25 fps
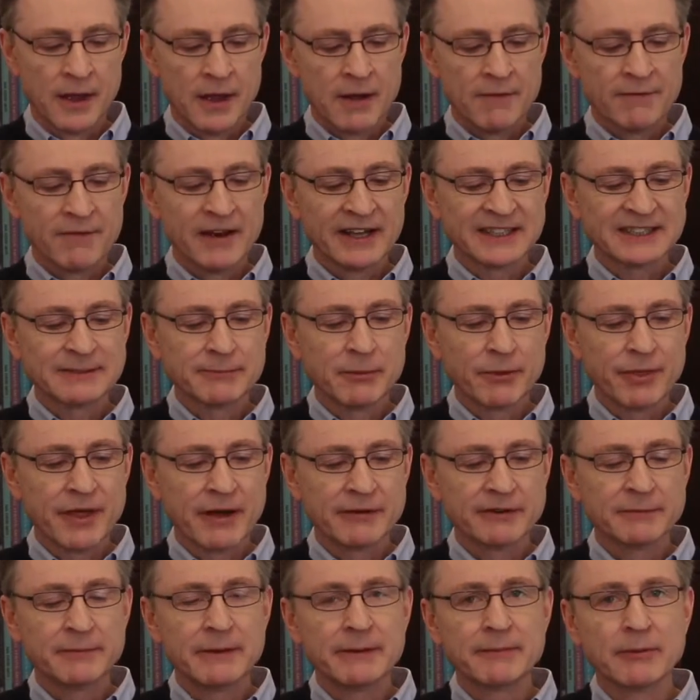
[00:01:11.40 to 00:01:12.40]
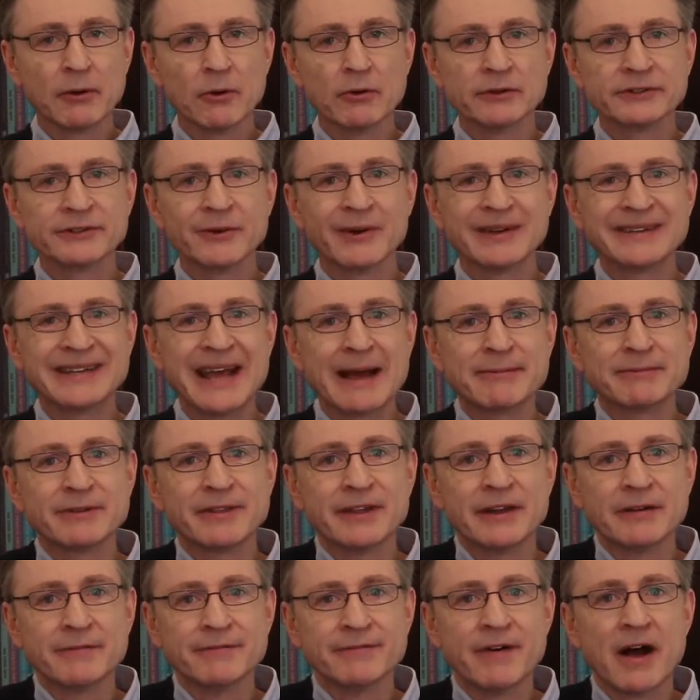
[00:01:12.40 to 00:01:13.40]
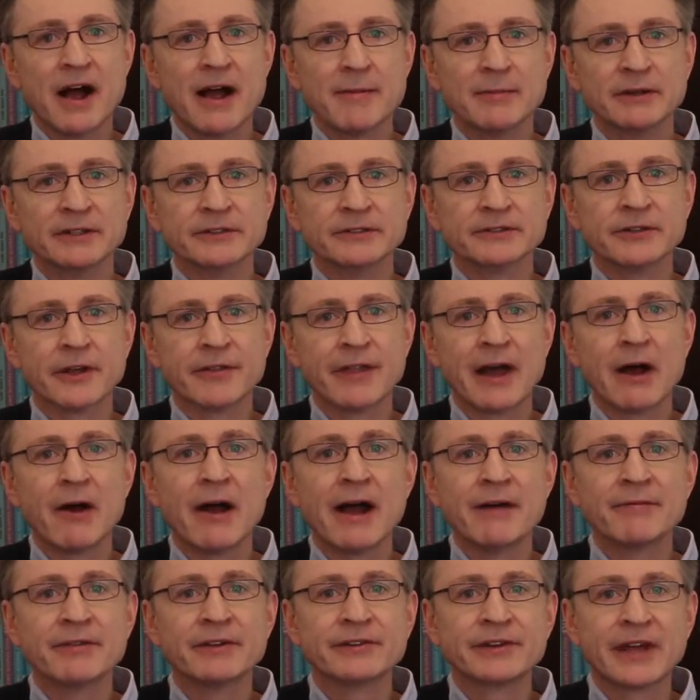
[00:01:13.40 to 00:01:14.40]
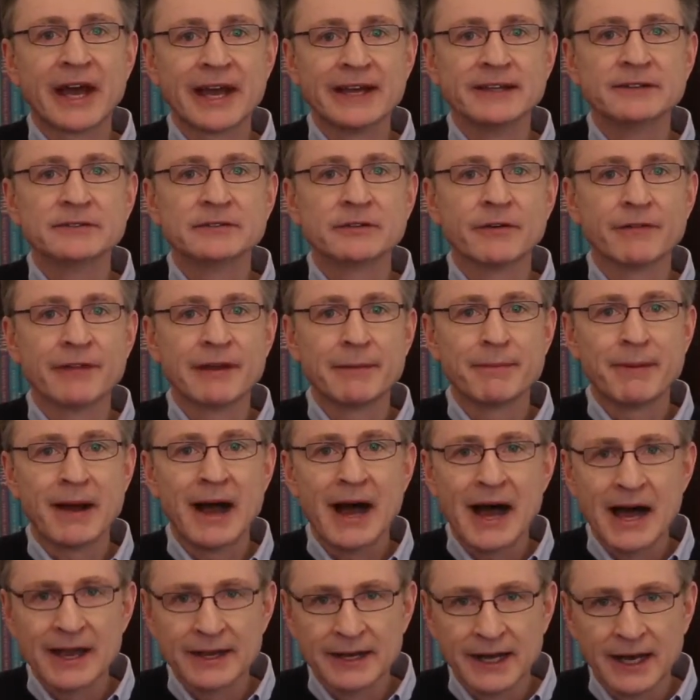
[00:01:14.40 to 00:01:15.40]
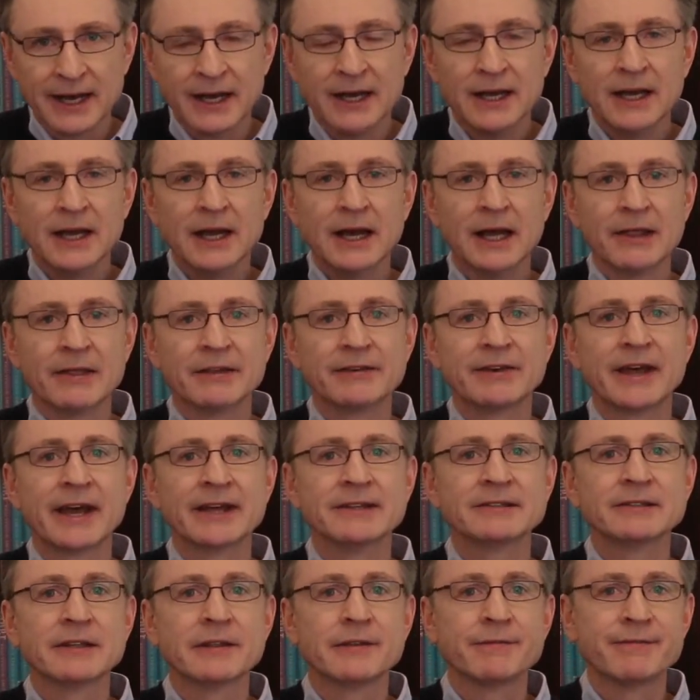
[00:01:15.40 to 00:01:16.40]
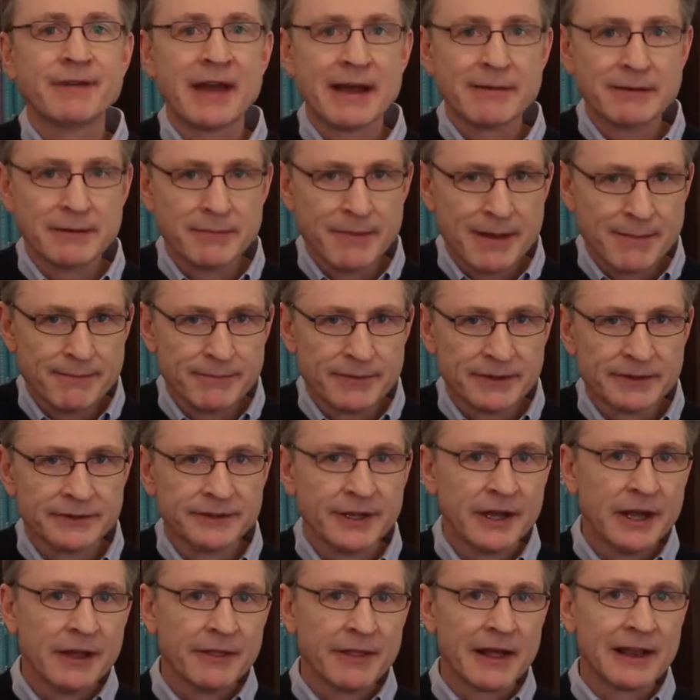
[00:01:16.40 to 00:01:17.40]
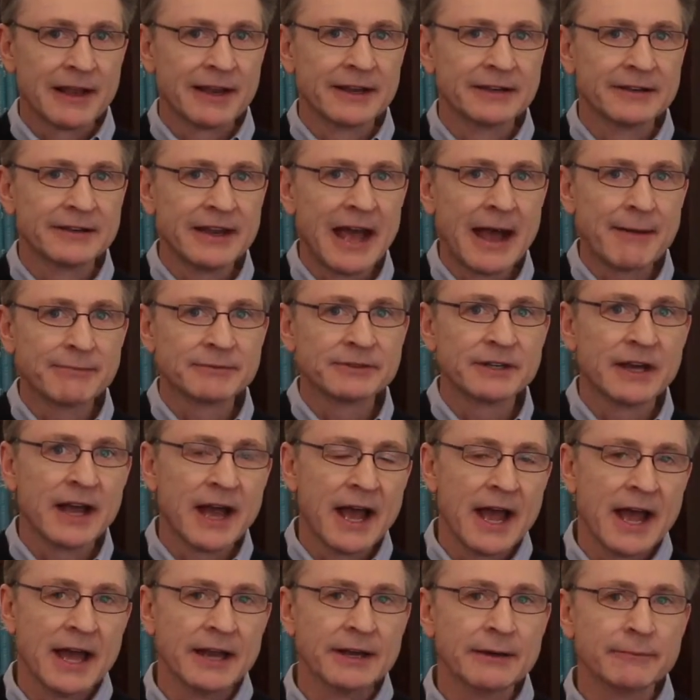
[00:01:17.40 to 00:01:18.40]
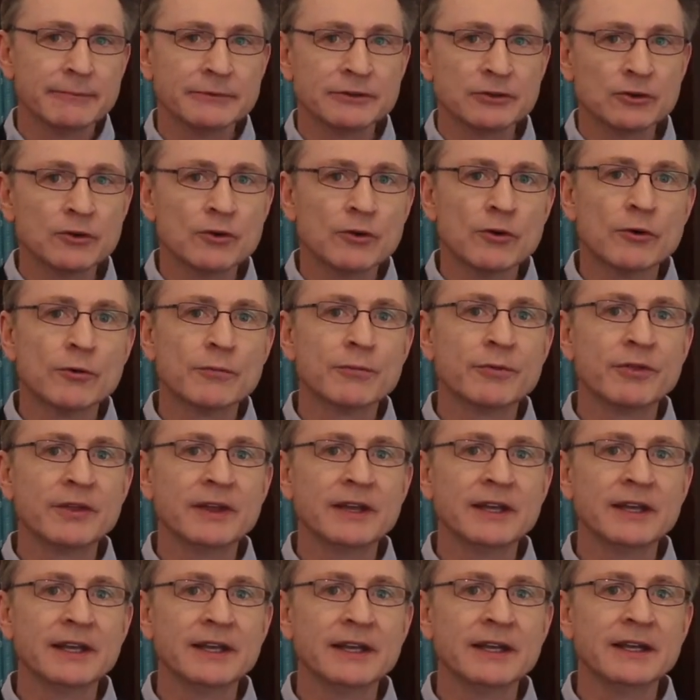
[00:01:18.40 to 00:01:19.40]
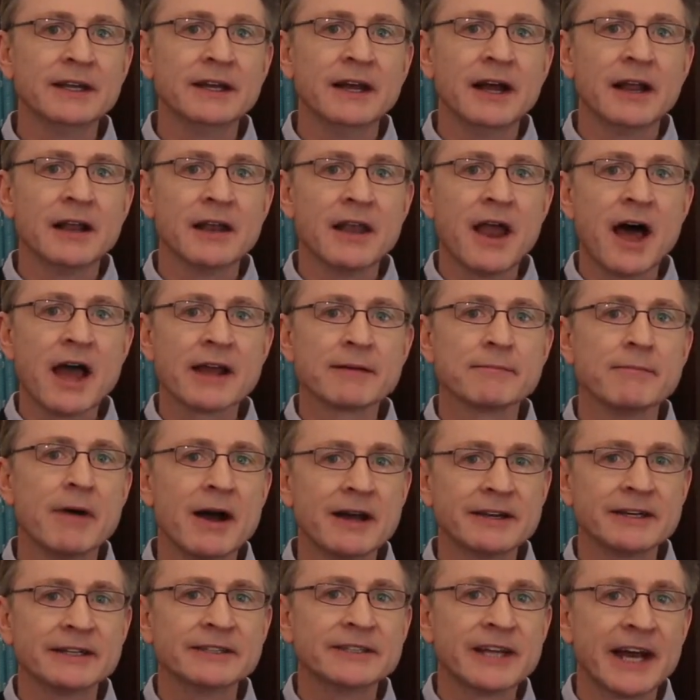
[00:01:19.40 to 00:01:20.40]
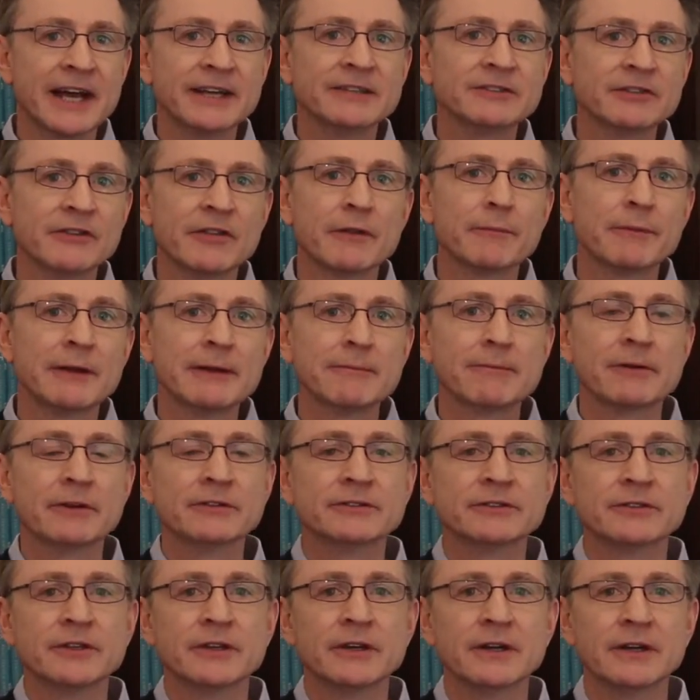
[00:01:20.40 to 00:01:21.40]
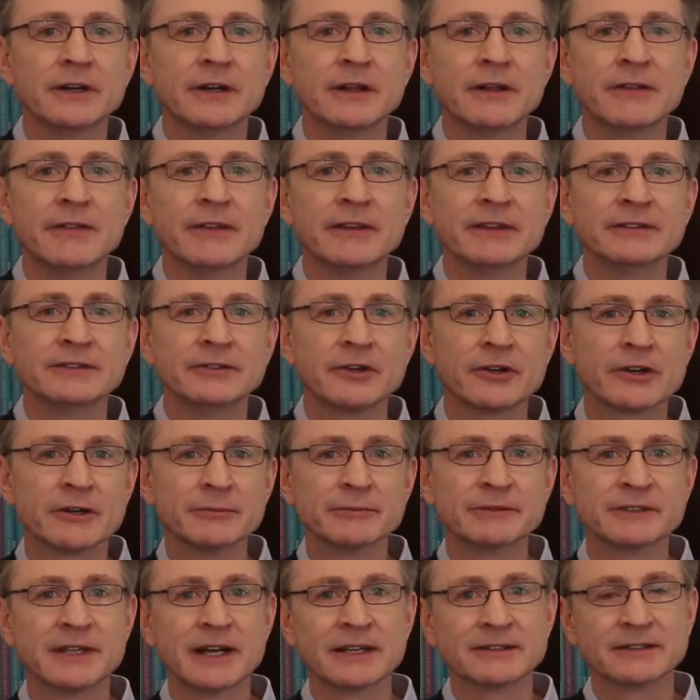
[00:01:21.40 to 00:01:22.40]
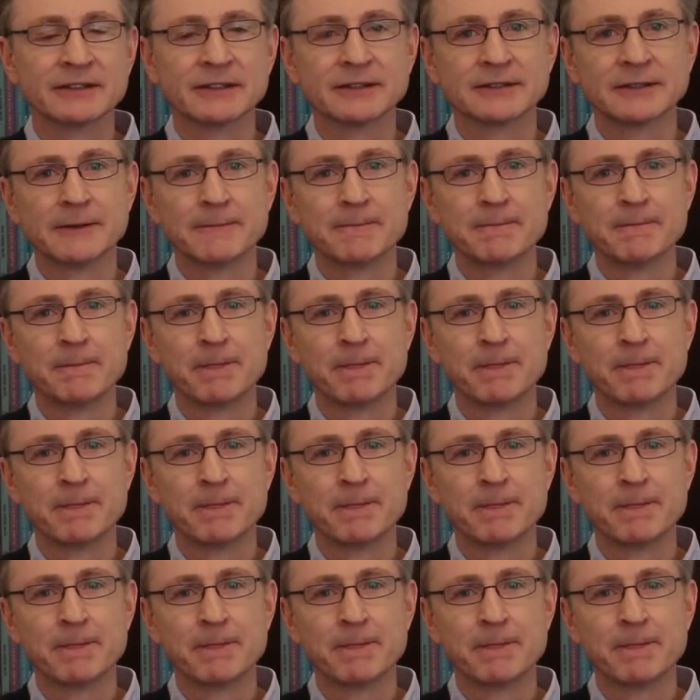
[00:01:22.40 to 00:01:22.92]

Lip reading: Flexible-thumbed people also adapt to their environment, so they'll have the tastes of their partner, the tastes of the family members. They'll adapt and absorb the like-minded tastes of the people in their circumstances.